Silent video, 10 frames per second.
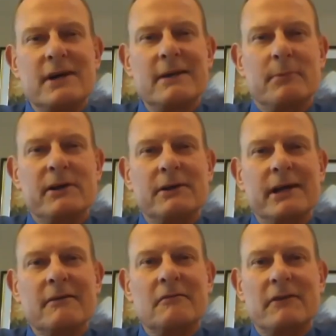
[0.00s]
is really
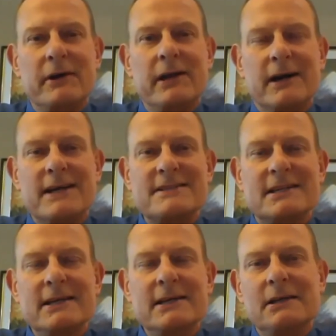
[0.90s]
building very
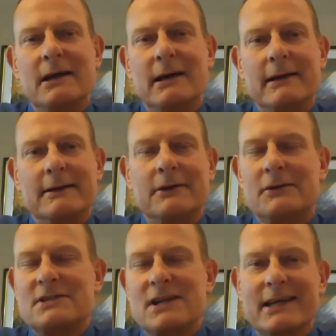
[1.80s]
nicely. Uh, you
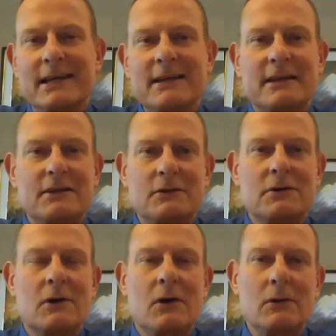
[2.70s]
know, it's like anything,
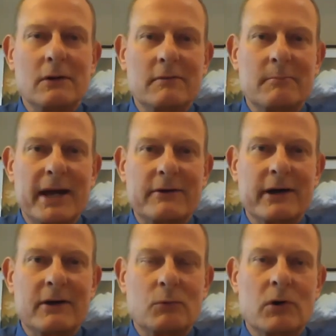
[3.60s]
you do a whole lot of
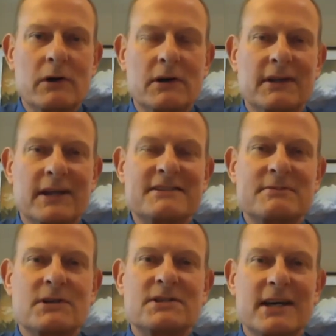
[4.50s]
background work, and
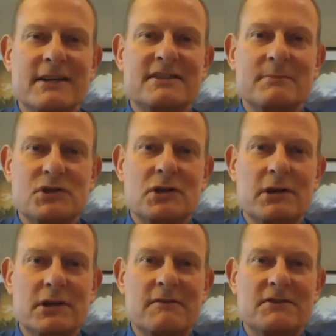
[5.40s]
that's what takes the
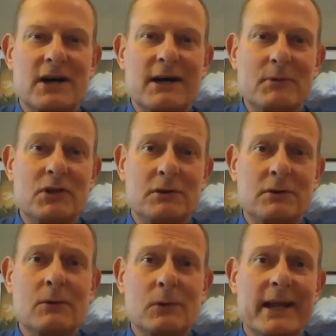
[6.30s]
majority of time. And
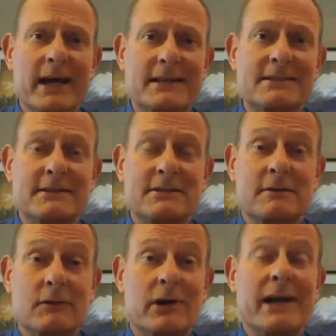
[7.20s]
you do all that
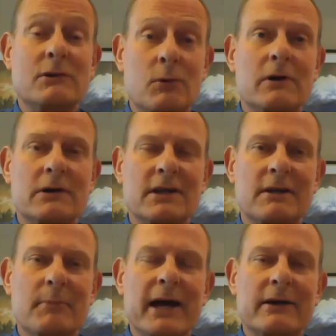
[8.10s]
sort of grunt work
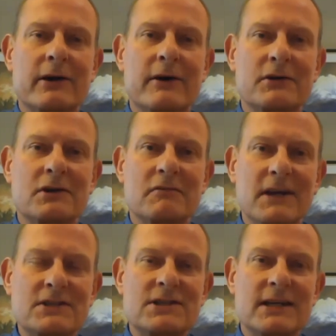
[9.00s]
in the background, and
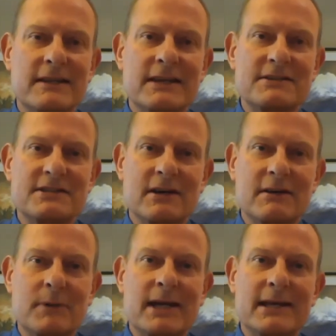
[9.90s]
eventually things
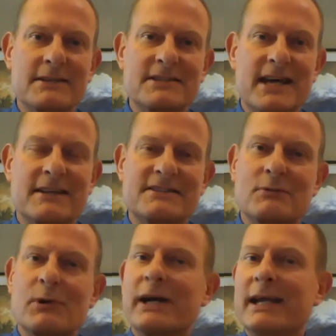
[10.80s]
start making
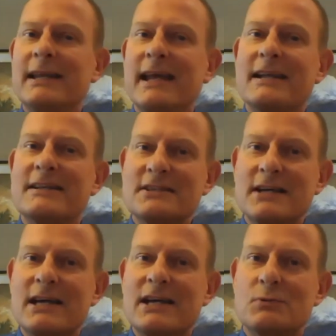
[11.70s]
sense. And we're in that
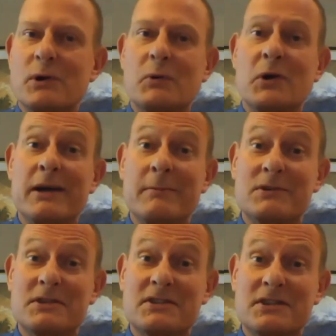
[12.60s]
stage where we're
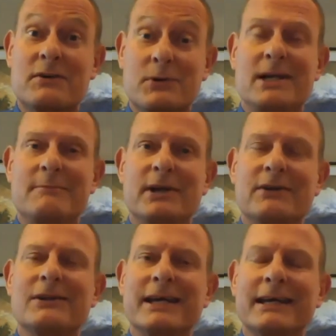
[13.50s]
able to start really
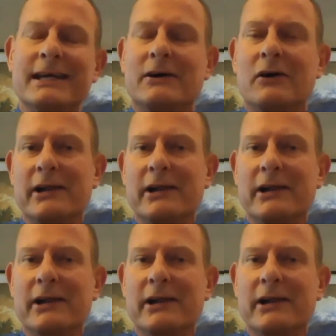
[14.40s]
building